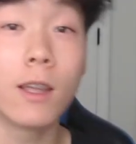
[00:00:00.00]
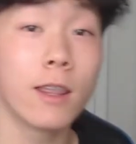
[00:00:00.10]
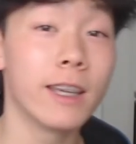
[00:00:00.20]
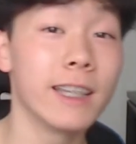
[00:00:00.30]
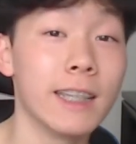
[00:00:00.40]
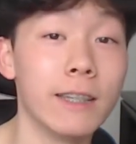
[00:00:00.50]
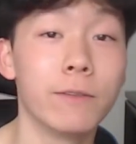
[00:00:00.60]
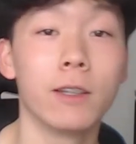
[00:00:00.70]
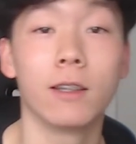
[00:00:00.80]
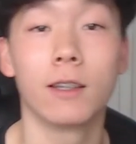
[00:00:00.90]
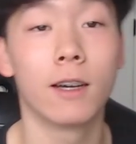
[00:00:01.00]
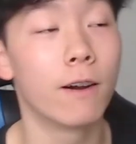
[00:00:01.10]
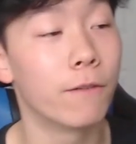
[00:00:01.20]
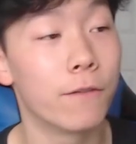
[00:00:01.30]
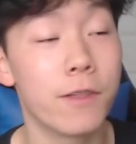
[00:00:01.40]
The evil
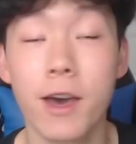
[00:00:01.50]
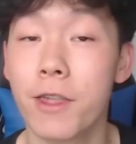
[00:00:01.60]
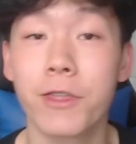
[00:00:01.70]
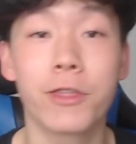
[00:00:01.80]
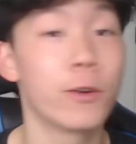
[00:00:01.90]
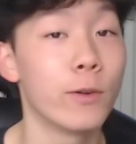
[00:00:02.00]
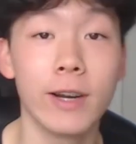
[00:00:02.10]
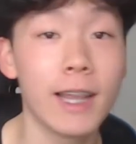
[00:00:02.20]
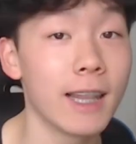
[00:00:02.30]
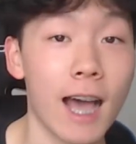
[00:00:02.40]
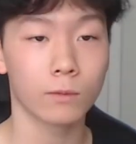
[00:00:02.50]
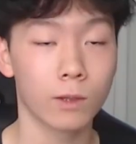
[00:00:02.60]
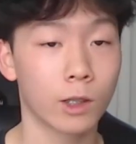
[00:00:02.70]
of the thriller.